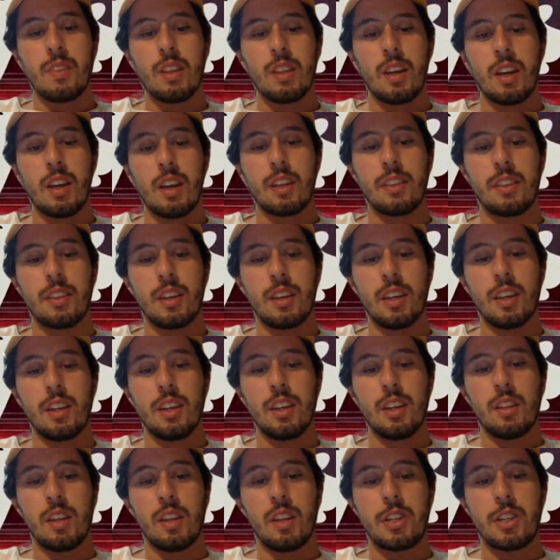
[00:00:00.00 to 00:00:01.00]
I think,
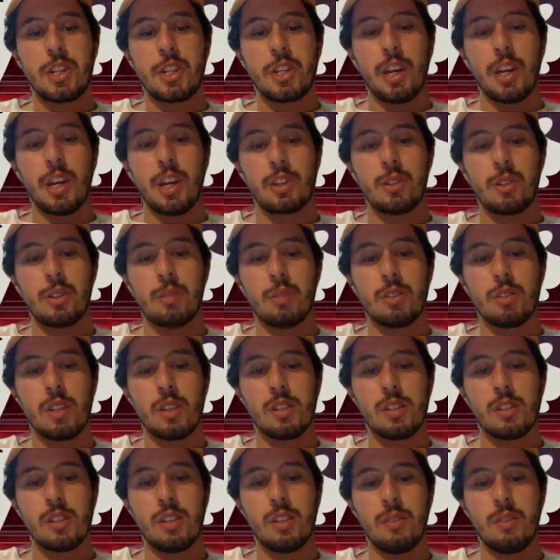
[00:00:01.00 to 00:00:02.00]
in the educational
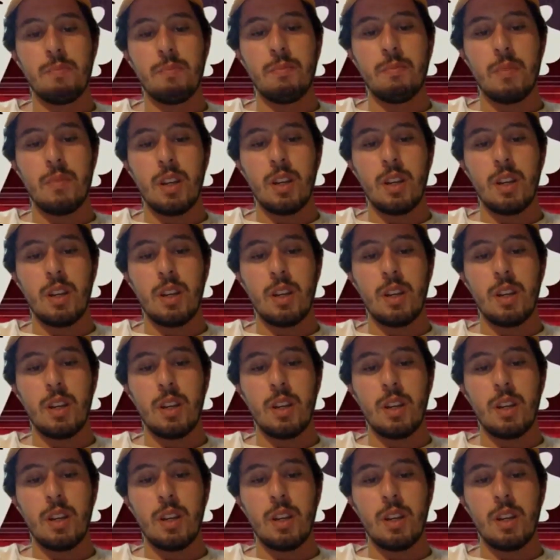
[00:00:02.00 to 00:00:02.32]
system.